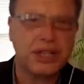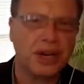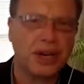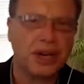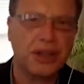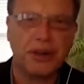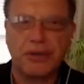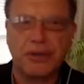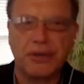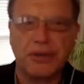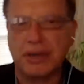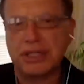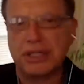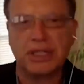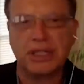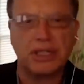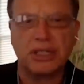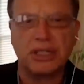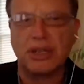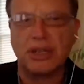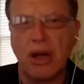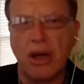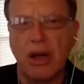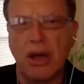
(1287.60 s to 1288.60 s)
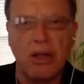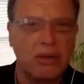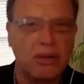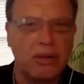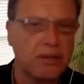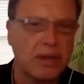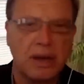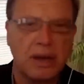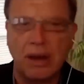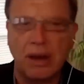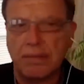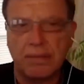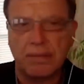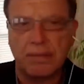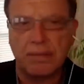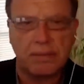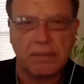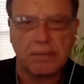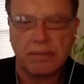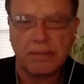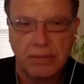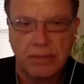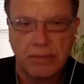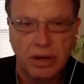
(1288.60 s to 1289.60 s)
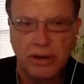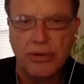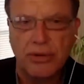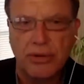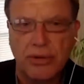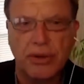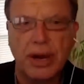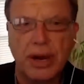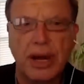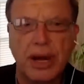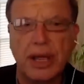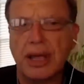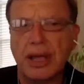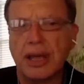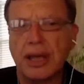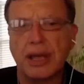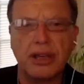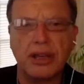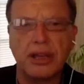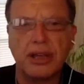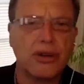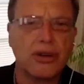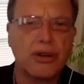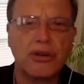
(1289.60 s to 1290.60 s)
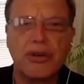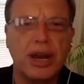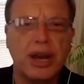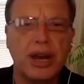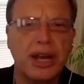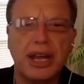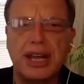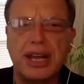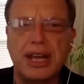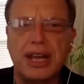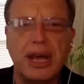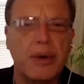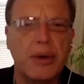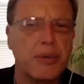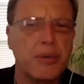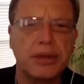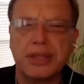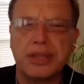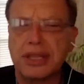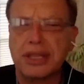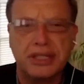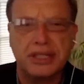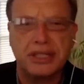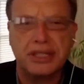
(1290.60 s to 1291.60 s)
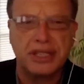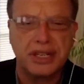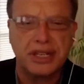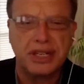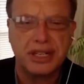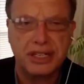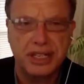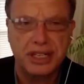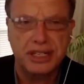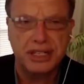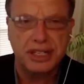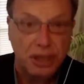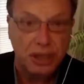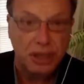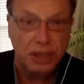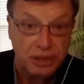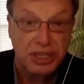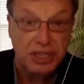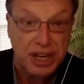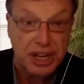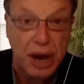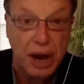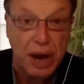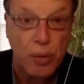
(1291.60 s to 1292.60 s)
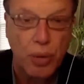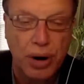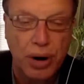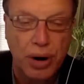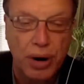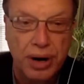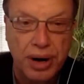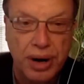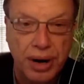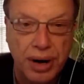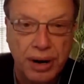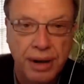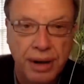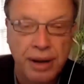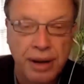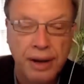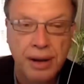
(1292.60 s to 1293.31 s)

each other. It's just all you know. You're right. creating you're creating a network that doesn't exist. There's a network.